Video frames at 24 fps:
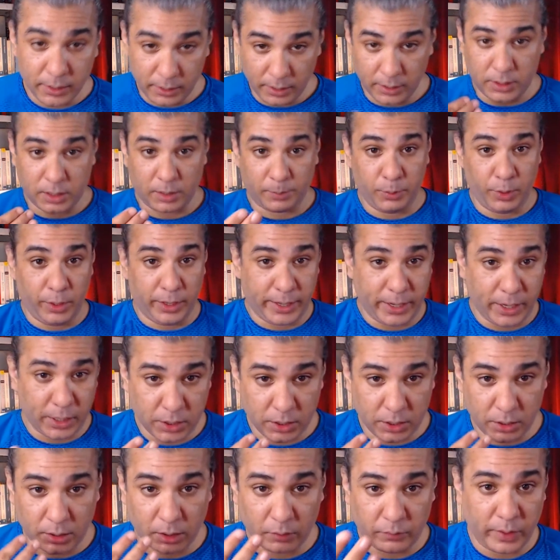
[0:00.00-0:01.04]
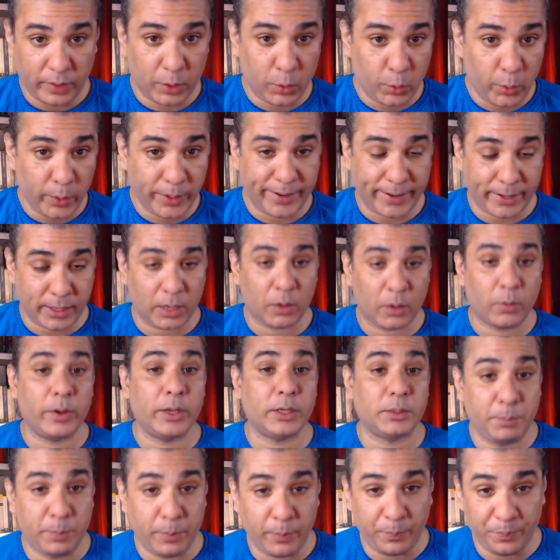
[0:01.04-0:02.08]
the communication that we are doing right now
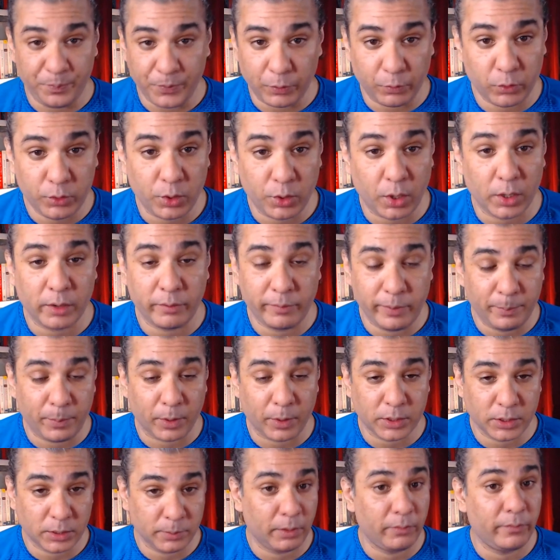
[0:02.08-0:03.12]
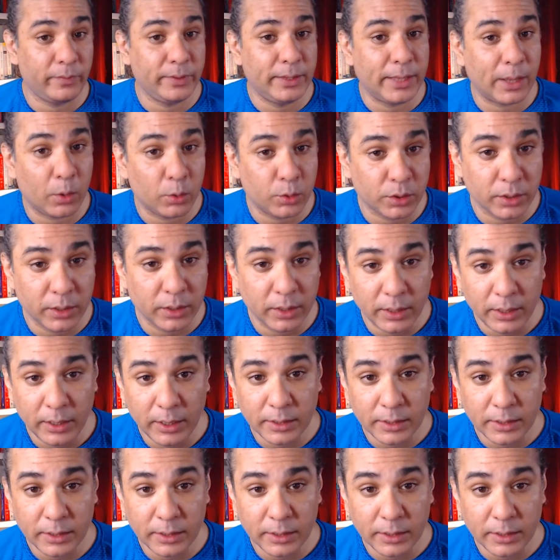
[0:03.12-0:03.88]
is would not have been possible without